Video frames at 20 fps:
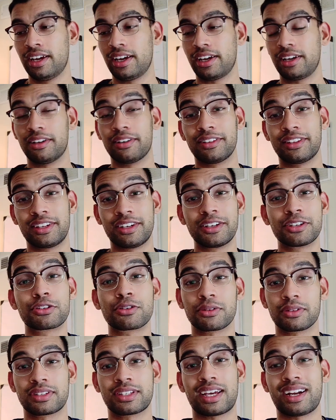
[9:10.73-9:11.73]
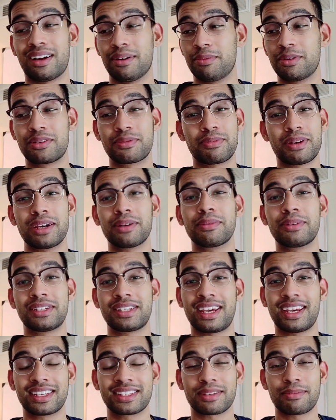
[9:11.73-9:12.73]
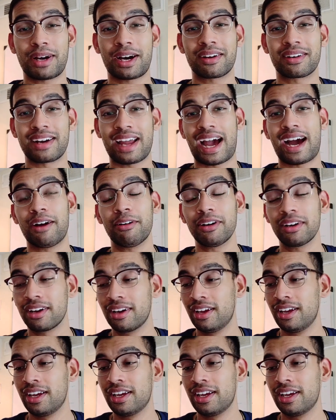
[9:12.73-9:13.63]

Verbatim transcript: you know the initial setup, which probably takes about an hour.